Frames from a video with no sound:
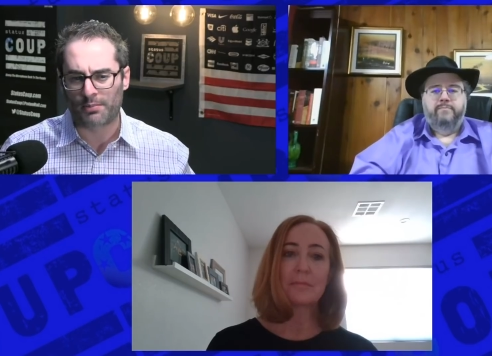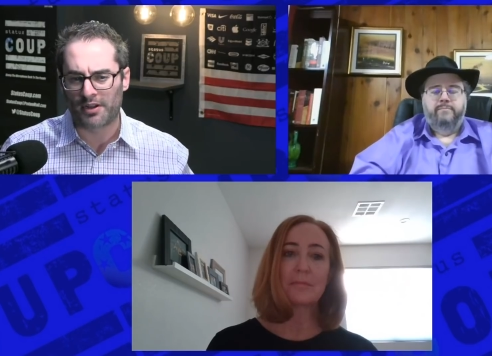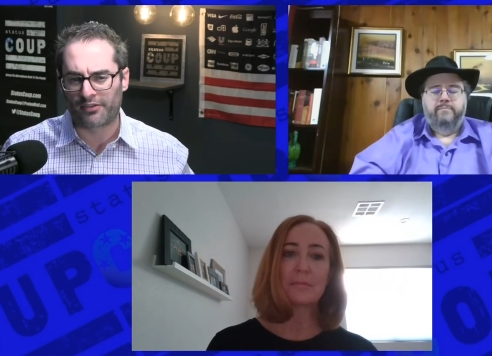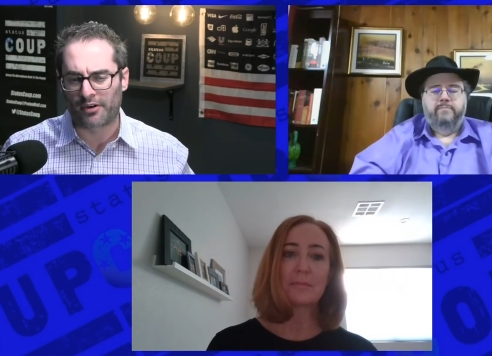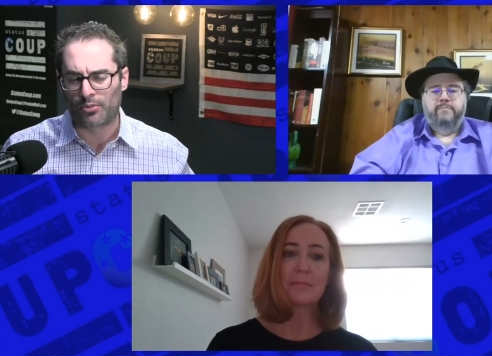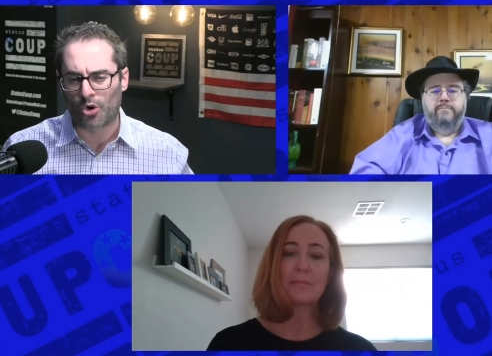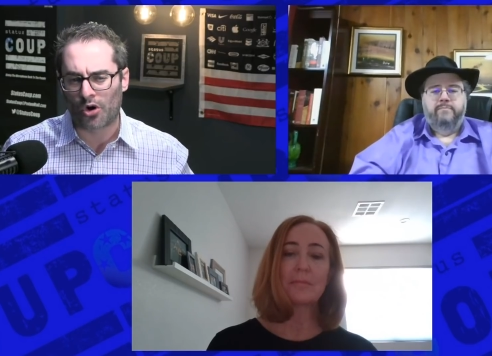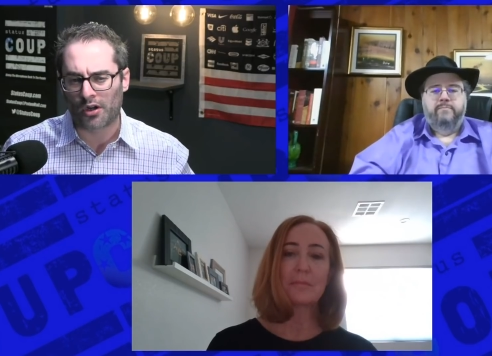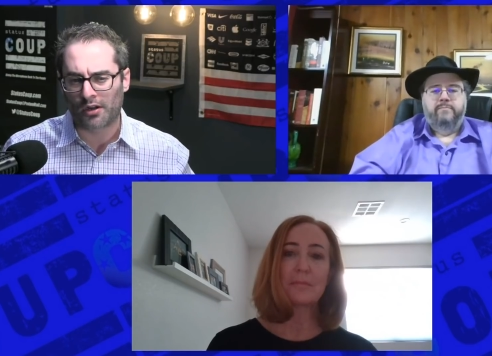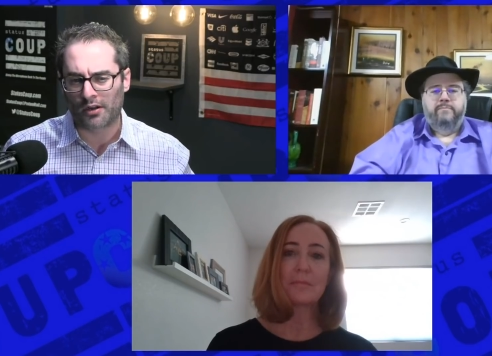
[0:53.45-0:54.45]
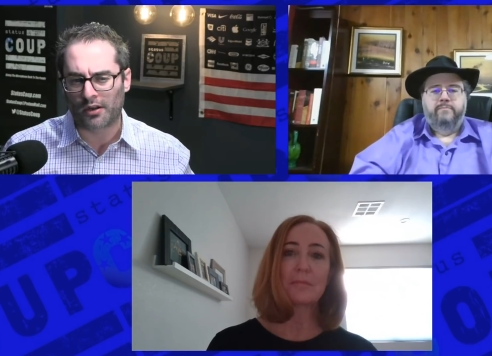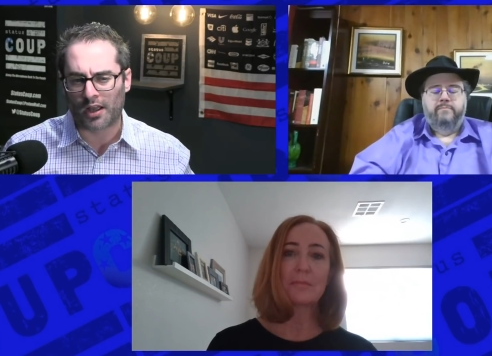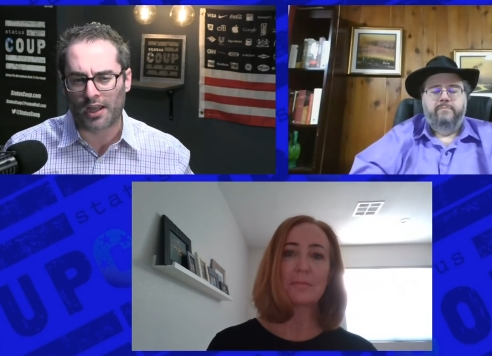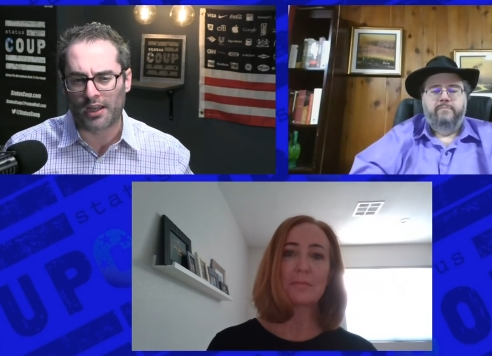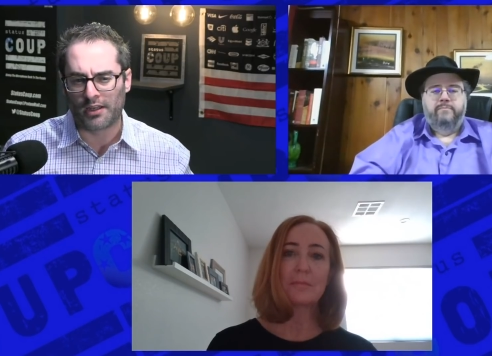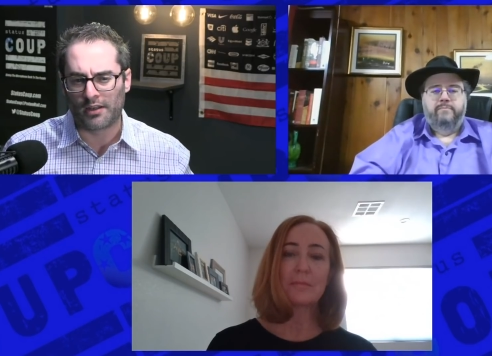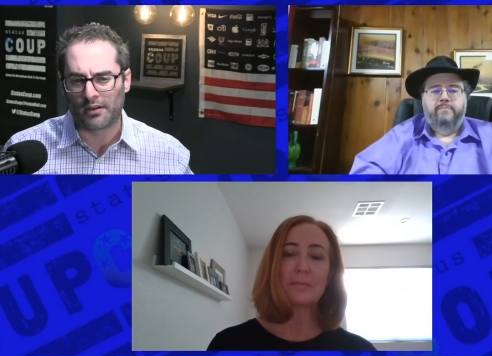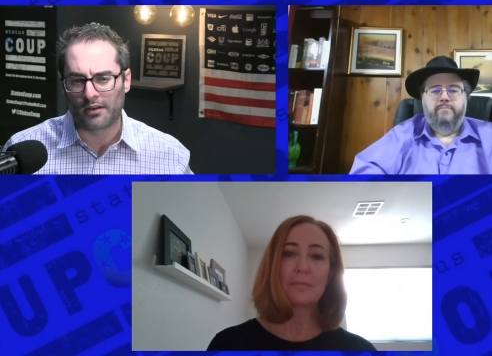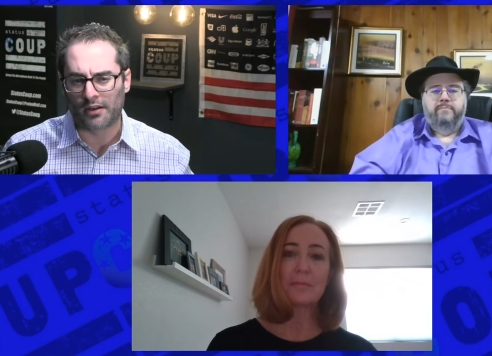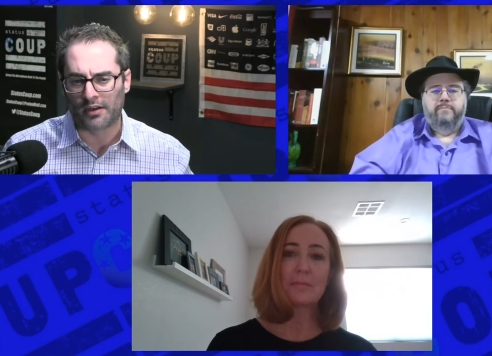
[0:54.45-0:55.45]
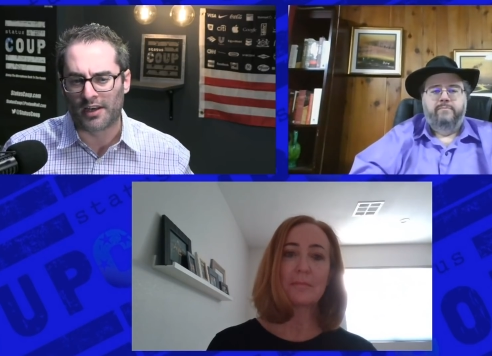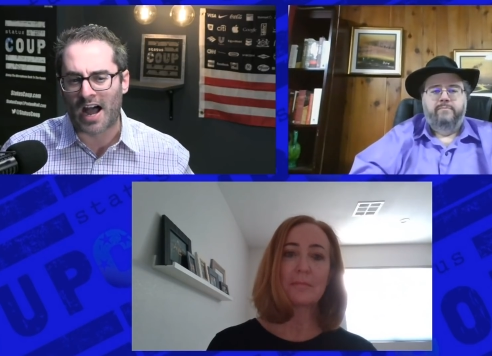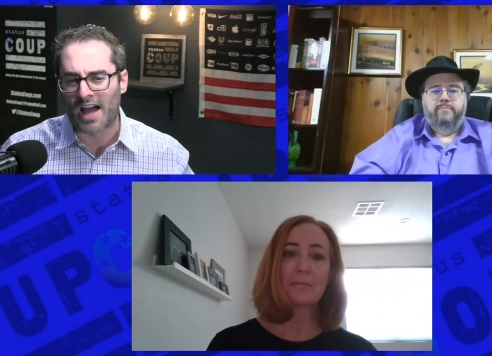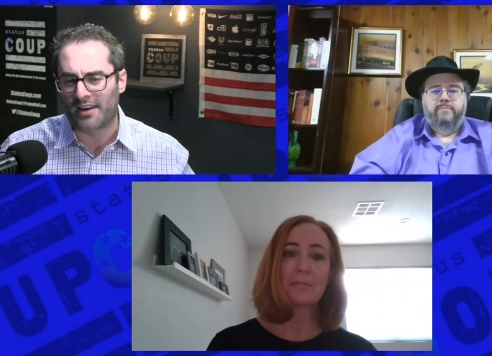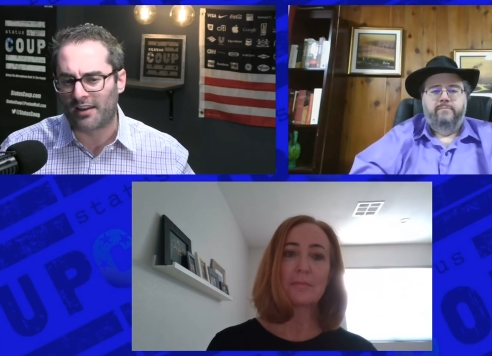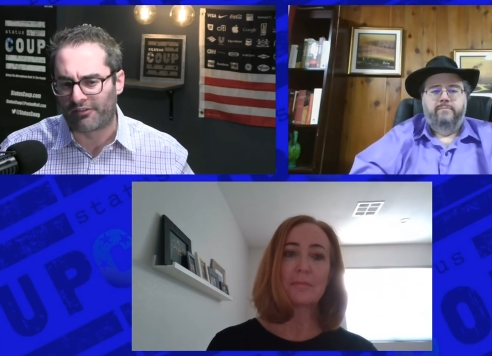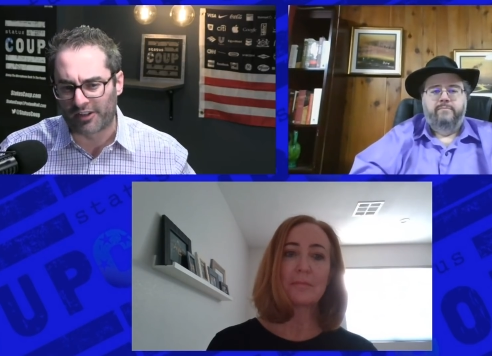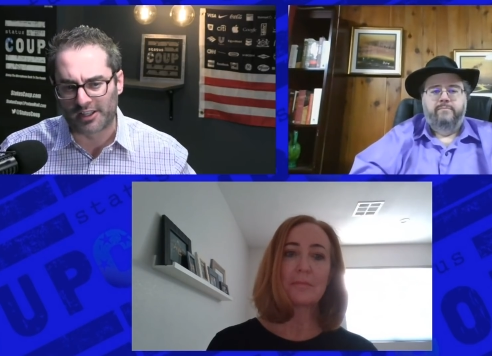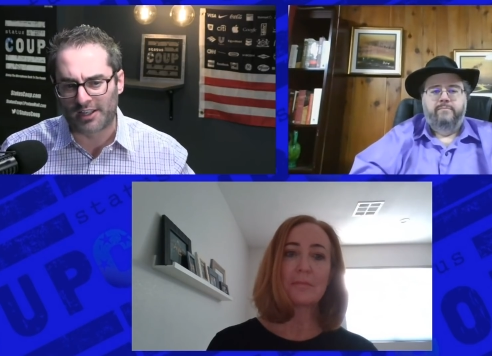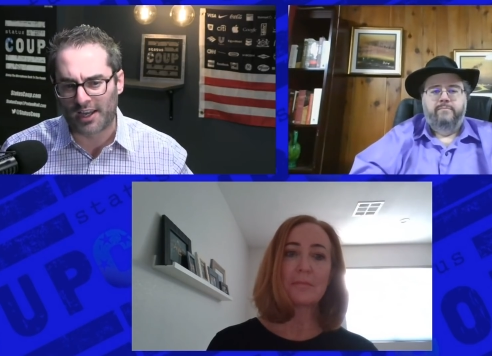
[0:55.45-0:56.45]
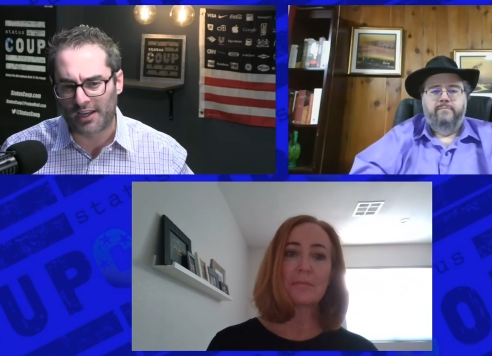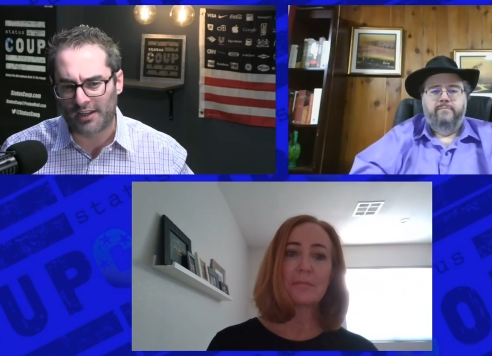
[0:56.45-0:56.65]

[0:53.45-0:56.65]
Speaker 1: if I'm wrong, a not affiliated